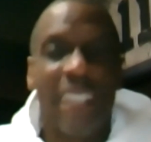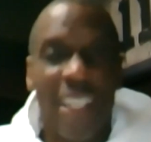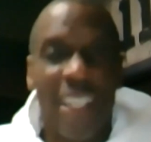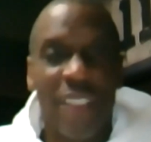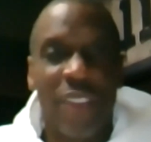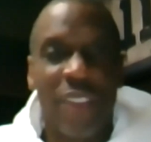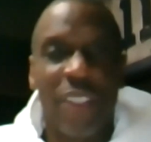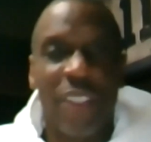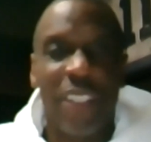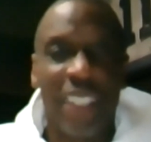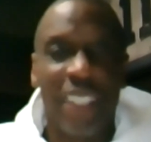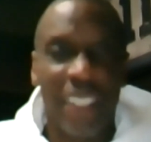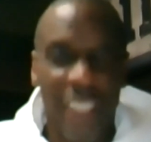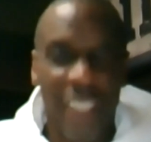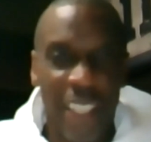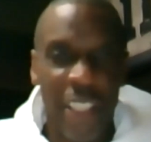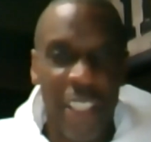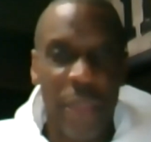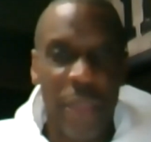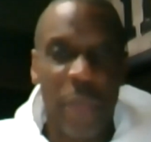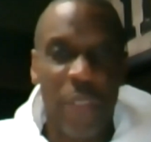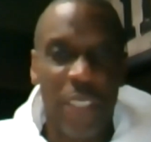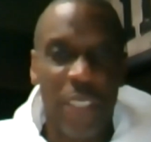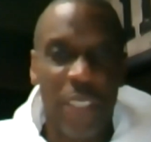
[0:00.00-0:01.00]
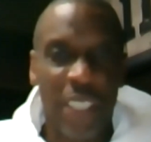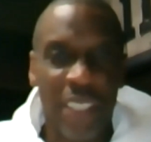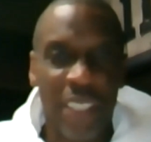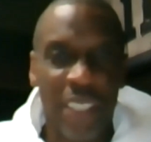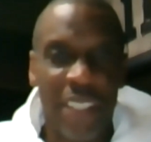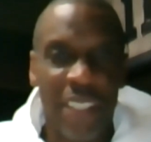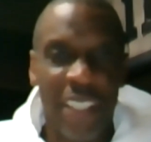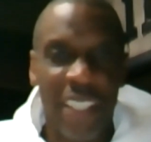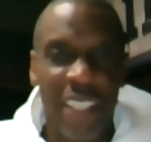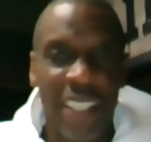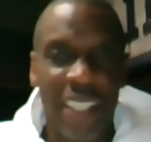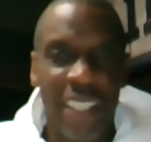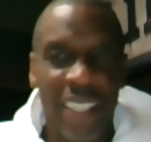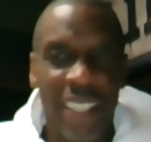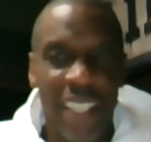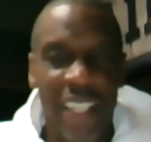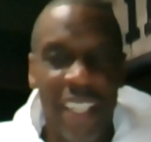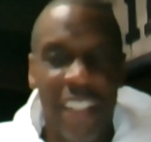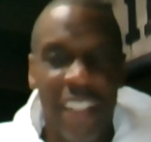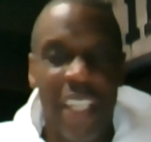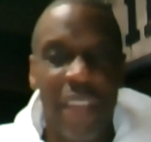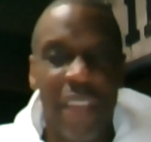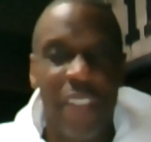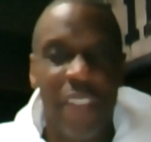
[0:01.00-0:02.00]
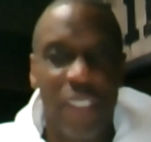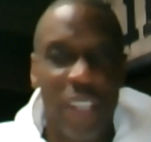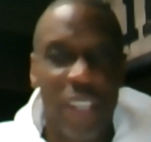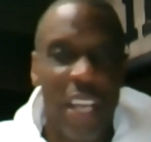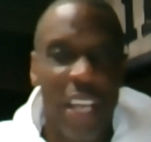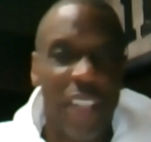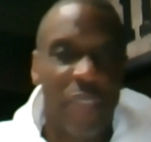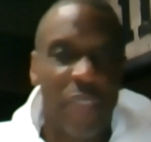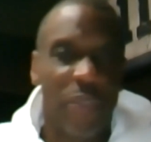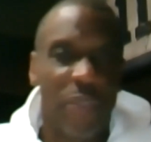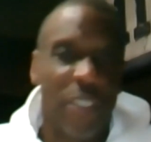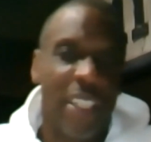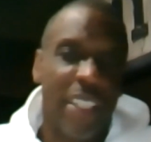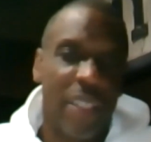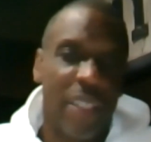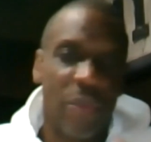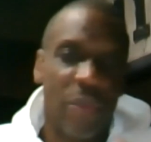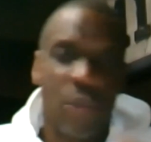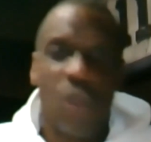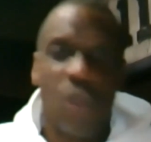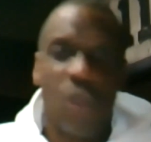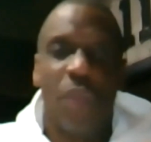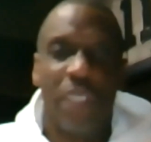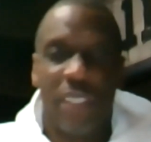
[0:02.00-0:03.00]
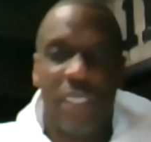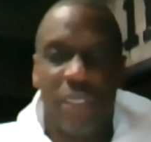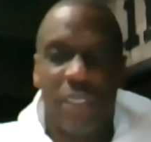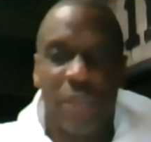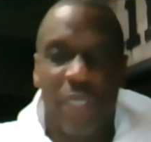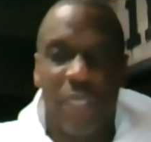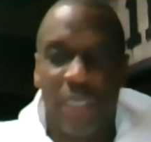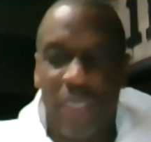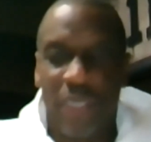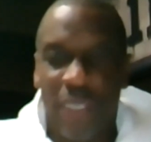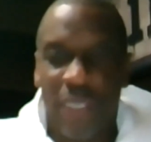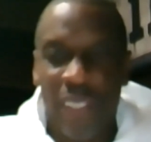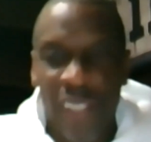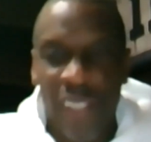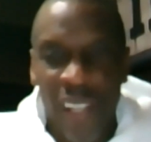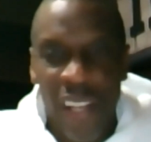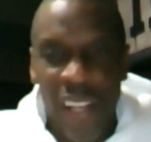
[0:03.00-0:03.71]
I started in Kingsport, Tennessee, and Davey Johnson was like a roving instructor.